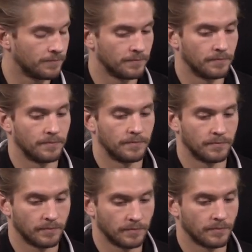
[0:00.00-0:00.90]

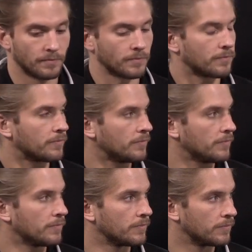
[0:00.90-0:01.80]

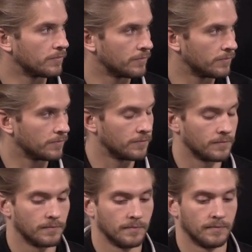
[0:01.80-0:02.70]

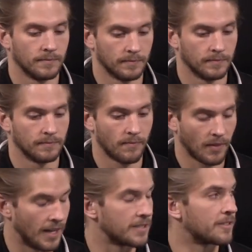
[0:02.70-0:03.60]

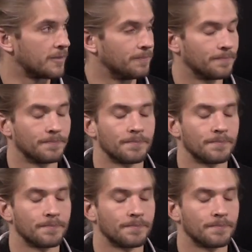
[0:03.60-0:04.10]
The person shown says nothing.